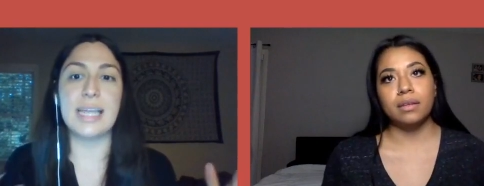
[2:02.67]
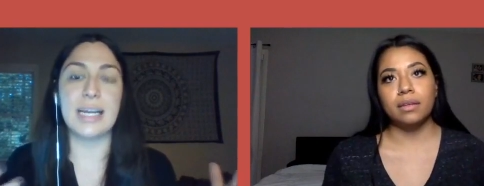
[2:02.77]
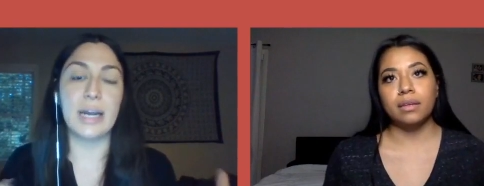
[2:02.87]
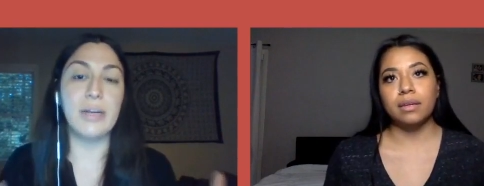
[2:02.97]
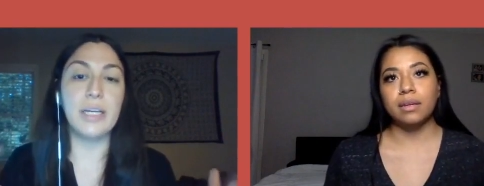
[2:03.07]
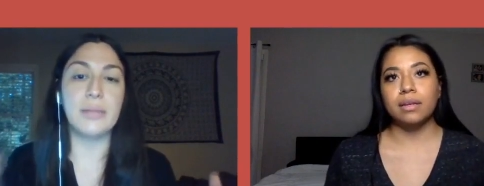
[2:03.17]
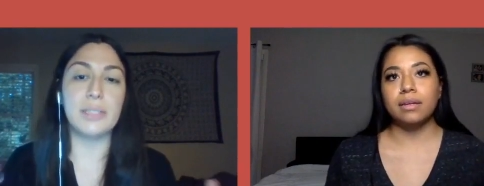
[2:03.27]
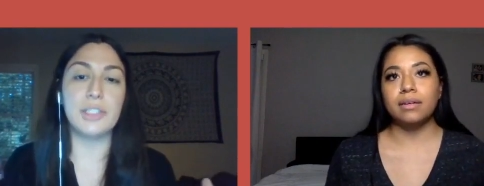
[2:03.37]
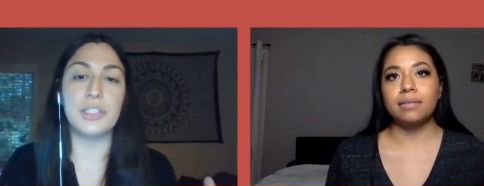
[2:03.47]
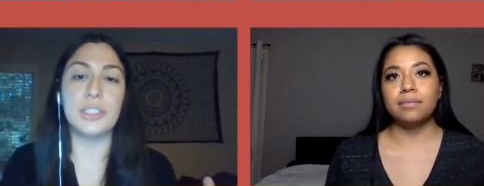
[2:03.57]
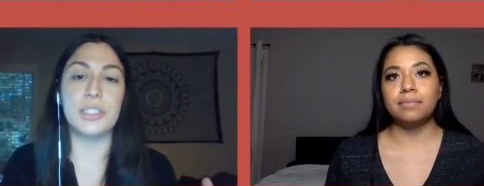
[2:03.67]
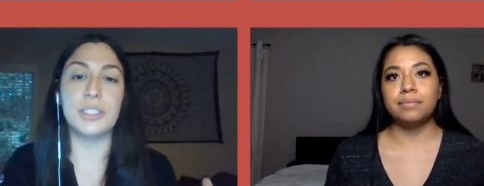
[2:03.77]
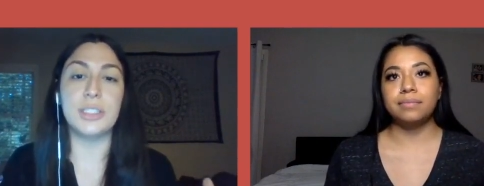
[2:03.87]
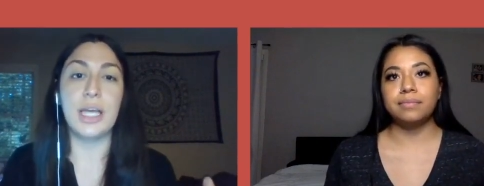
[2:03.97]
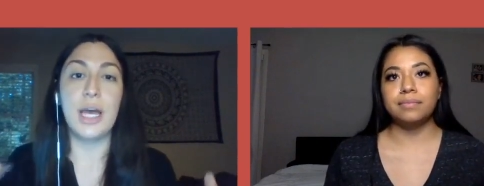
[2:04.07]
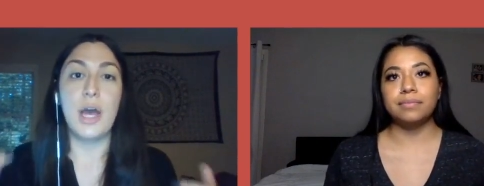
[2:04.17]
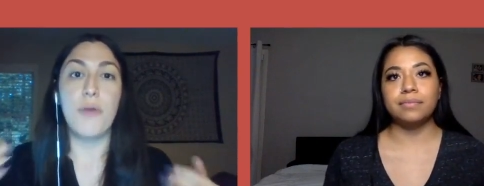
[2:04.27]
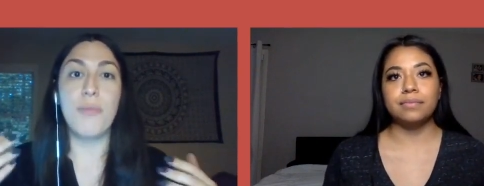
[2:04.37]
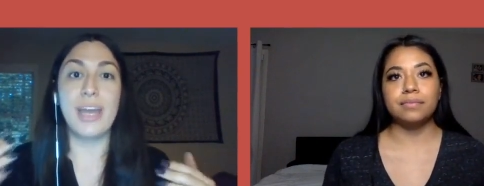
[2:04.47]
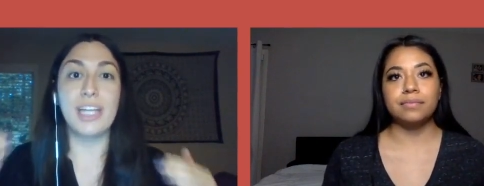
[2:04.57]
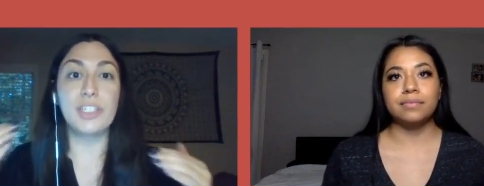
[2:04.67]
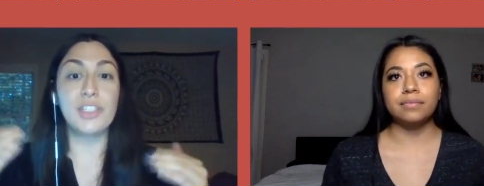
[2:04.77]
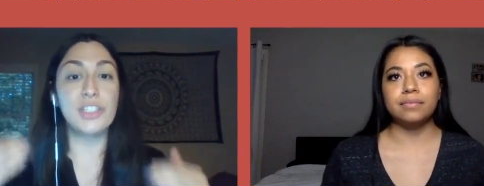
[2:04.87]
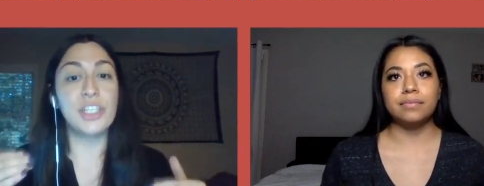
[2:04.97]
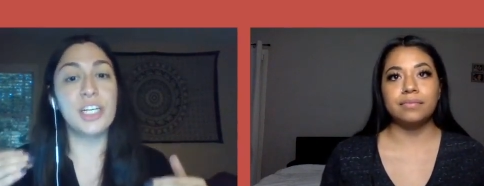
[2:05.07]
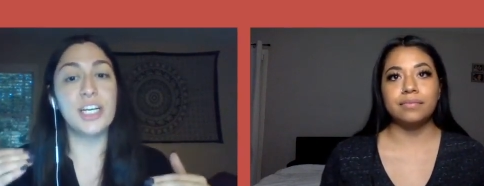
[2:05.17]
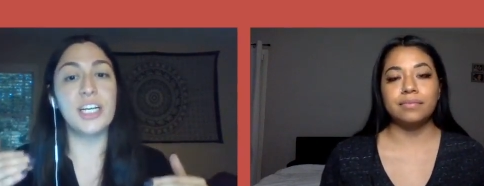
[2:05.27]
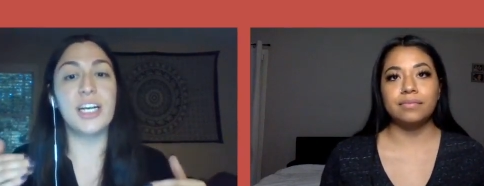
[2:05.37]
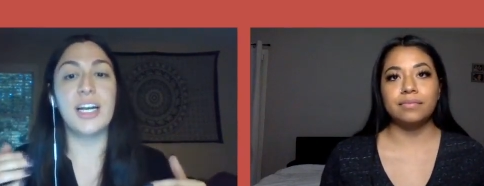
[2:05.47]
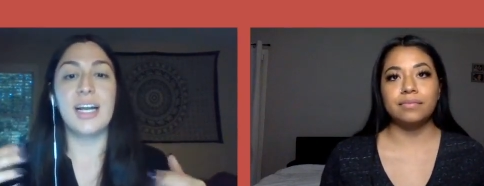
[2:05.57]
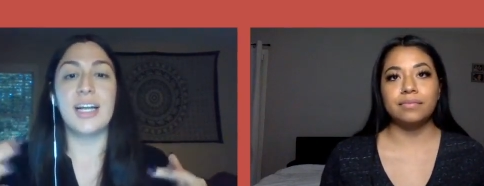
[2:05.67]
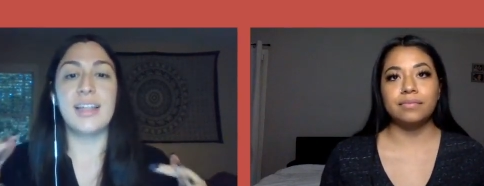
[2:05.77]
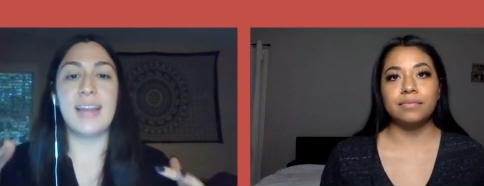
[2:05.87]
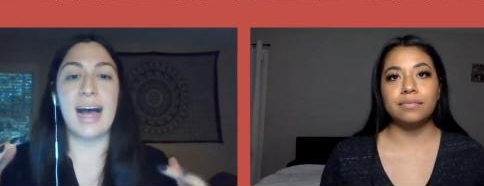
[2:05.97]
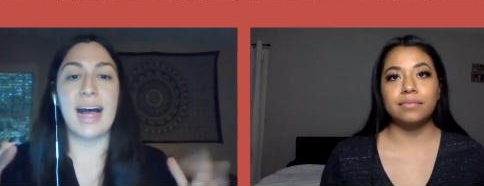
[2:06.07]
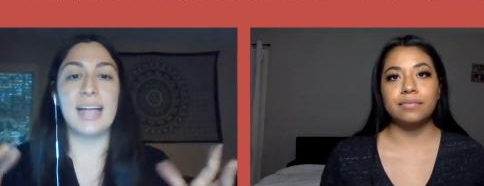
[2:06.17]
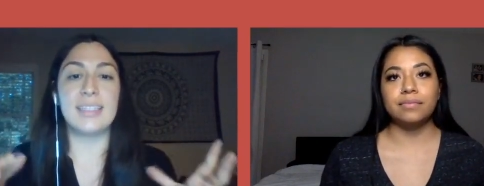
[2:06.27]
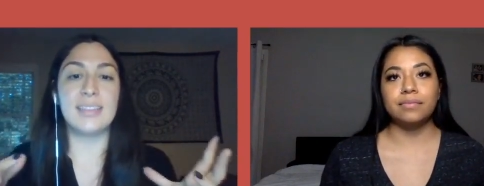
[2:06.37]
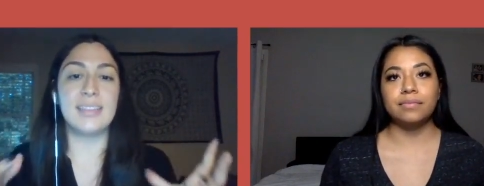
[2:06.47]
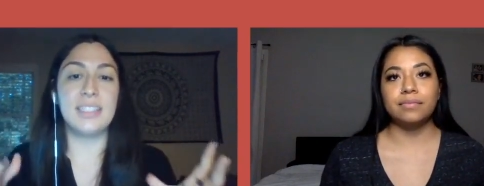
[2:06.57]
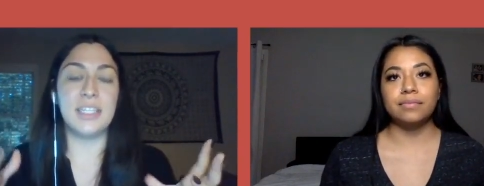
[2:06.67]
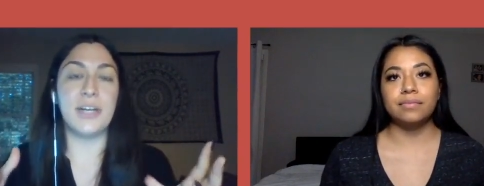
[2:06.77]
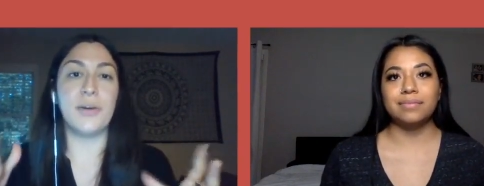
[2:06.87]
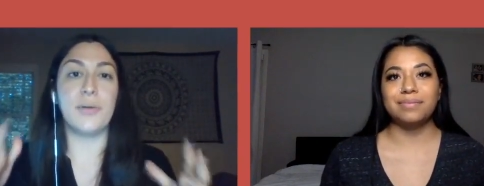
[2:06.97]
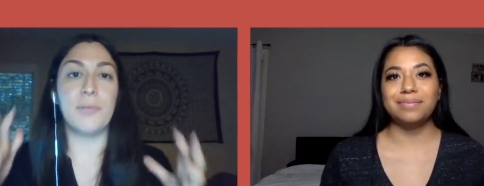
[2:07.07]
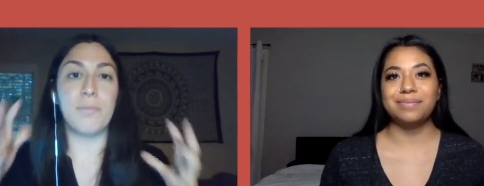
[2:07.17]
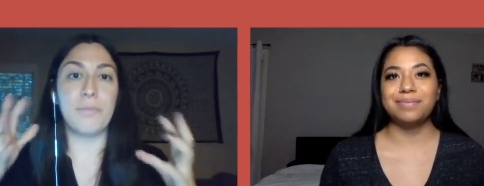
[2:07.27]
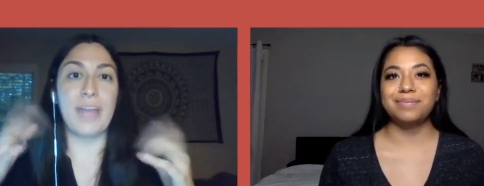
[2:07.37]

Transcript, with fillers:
Speaker 1: is that county commissioners make sure that, you know,